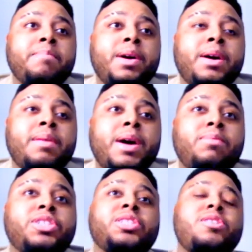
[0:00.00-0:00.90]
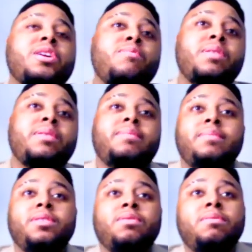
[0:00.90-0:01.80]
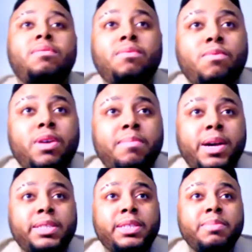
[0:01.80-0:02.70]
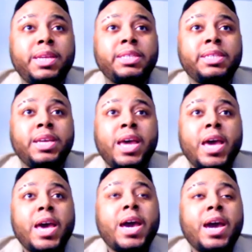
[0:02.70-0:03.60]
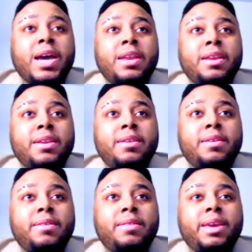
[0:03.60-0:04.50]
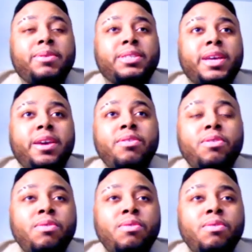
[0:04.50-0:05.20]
I was just talking with one of my siblings, and they were saying,